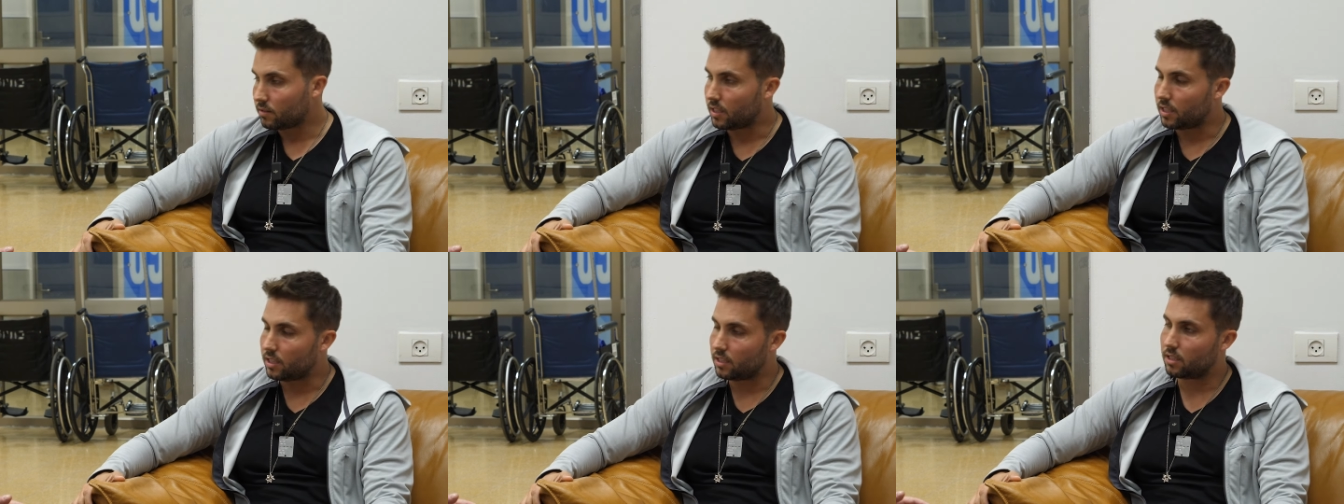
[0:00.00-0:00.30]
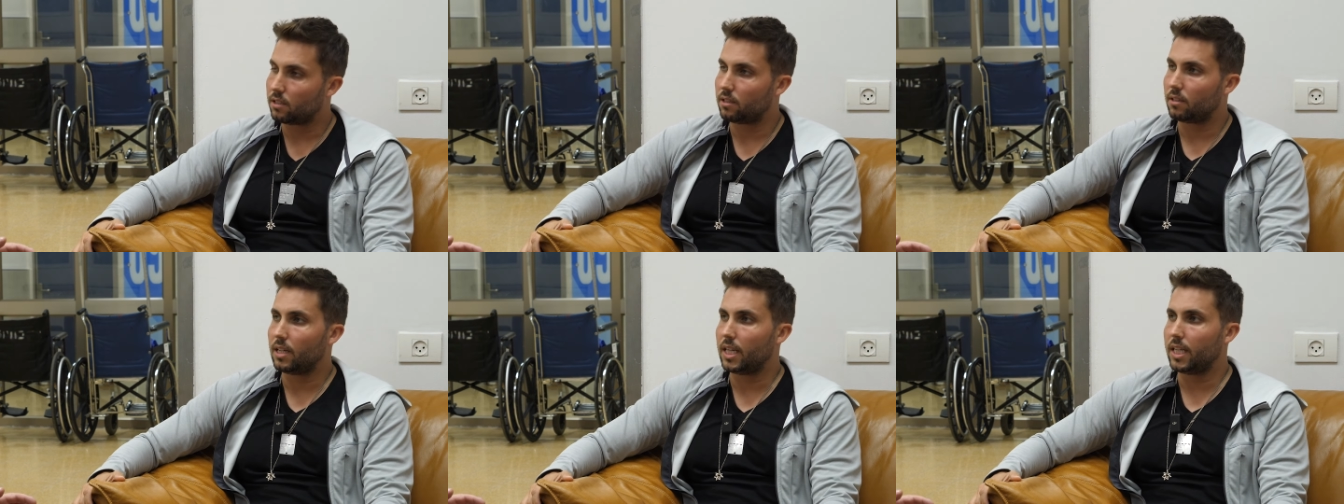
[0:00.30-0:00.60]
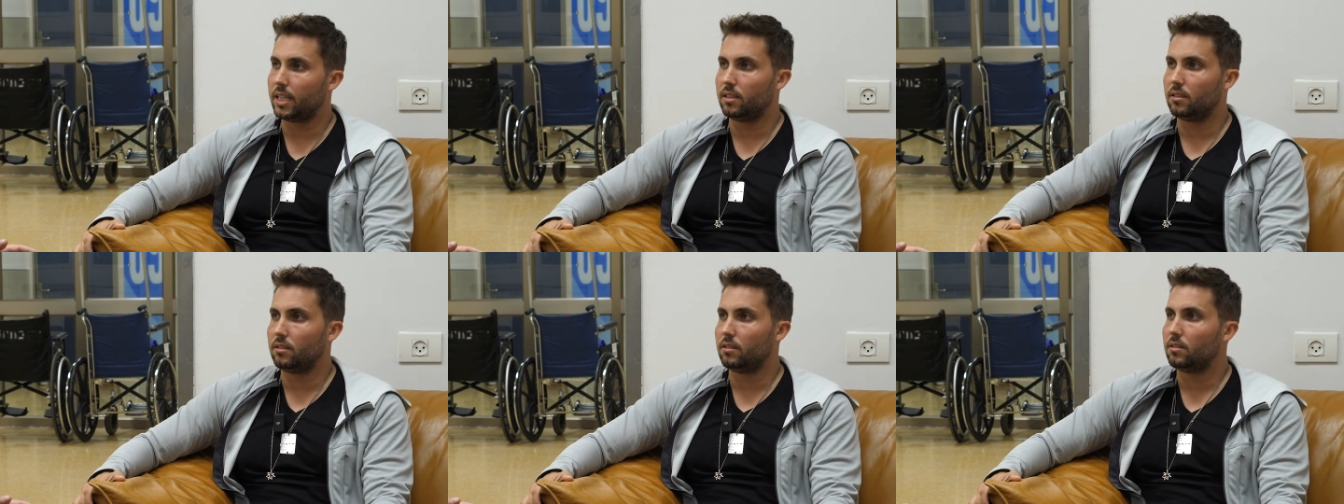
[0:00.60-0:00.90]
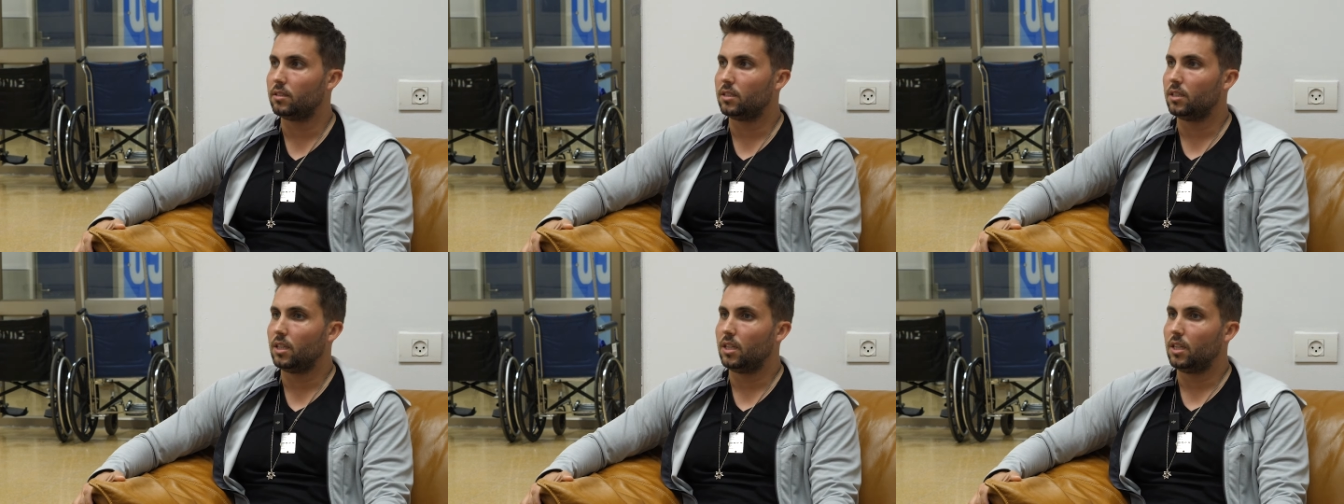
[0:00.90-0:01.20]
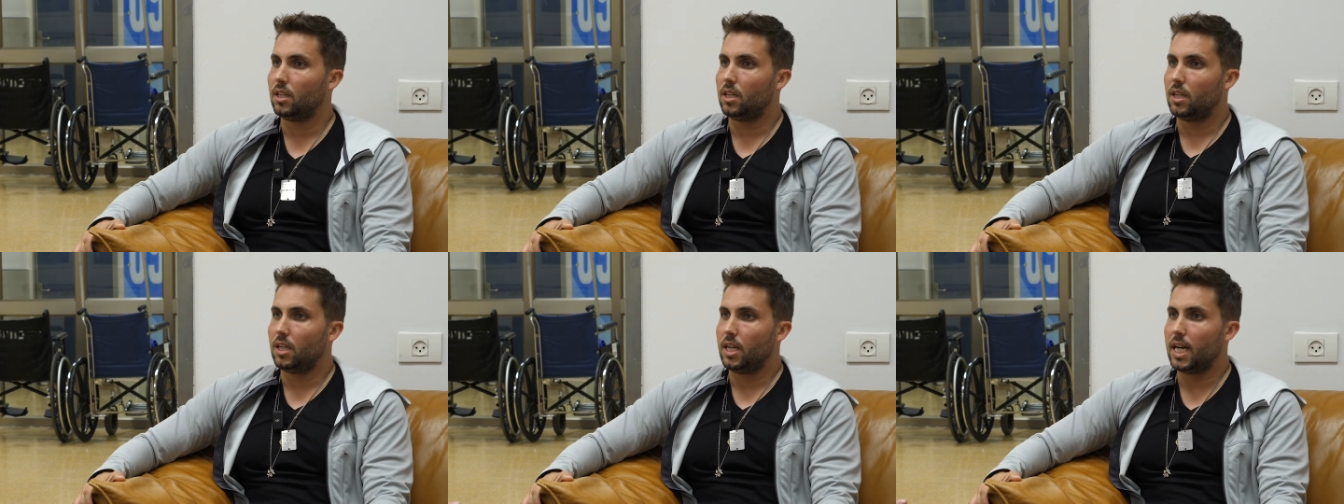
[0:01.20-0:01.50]
And so I
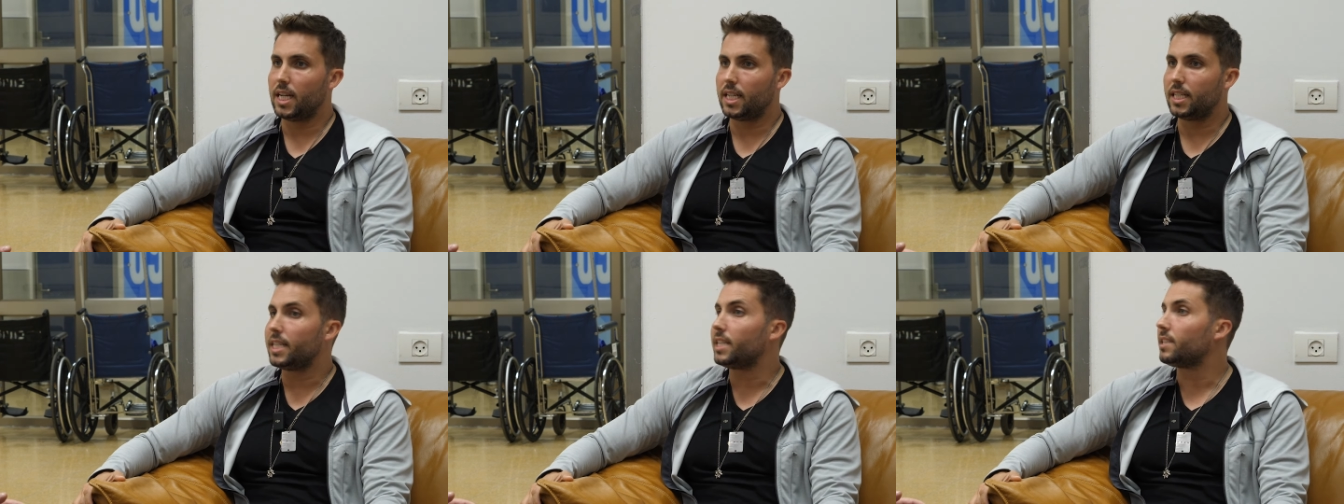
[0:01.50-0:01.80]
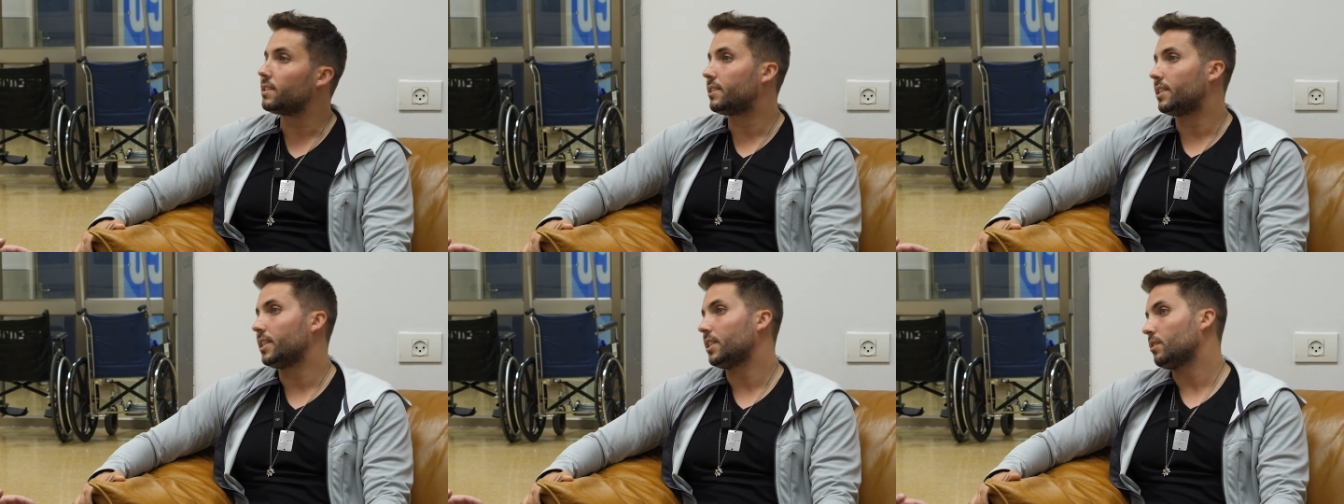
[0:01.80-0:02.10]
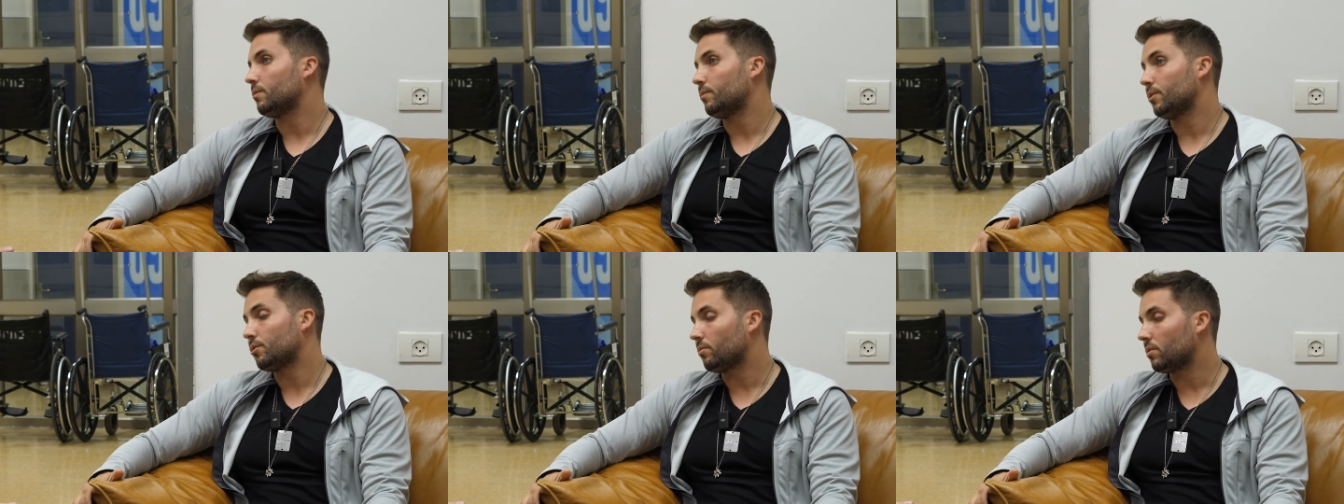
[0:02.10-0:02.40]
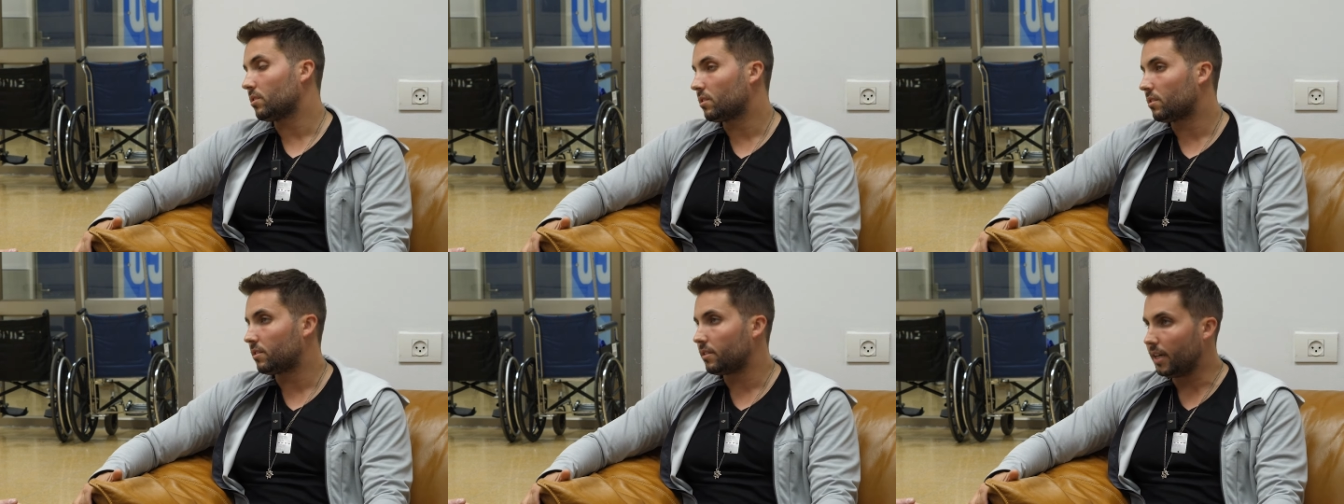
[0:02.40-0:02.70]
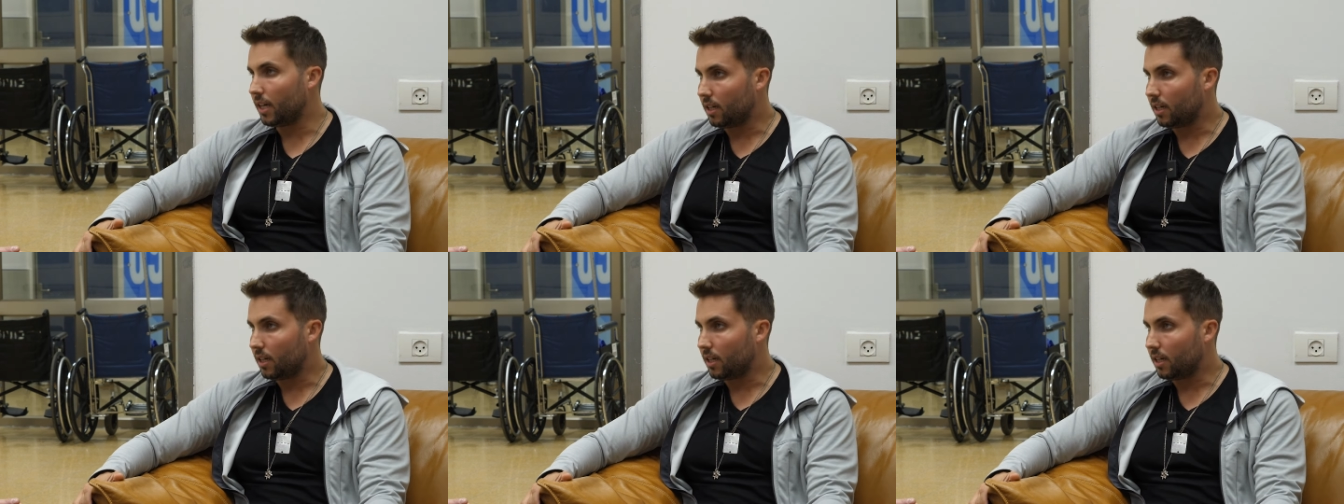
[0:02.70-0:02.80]
had an instinct which was to